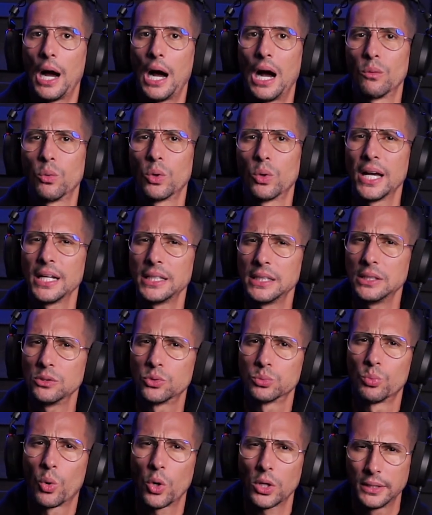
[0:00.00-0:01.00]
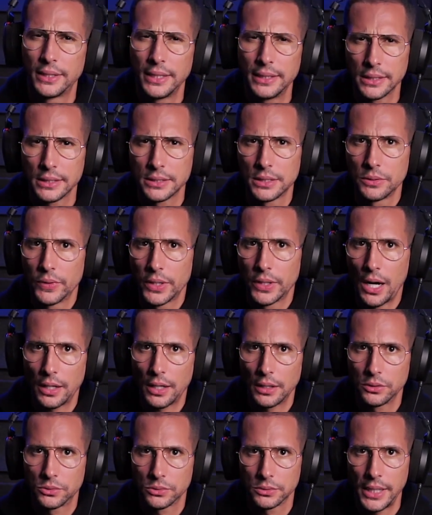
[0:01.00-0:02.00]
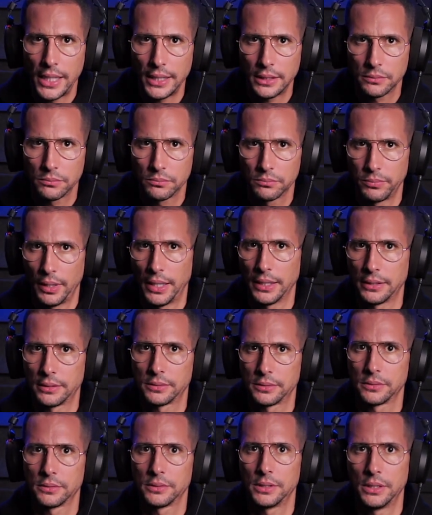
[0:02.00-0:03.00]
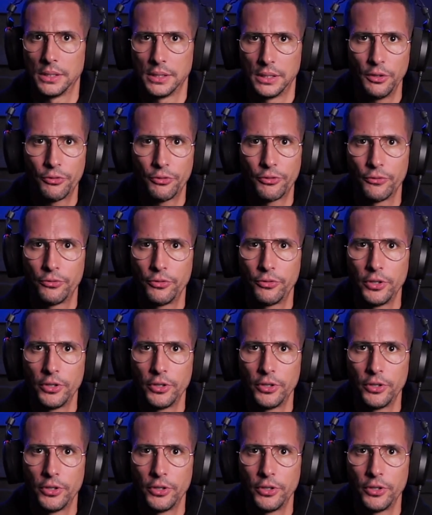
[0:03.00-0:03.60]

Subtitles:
I will get into more details in regarding to that, but in a different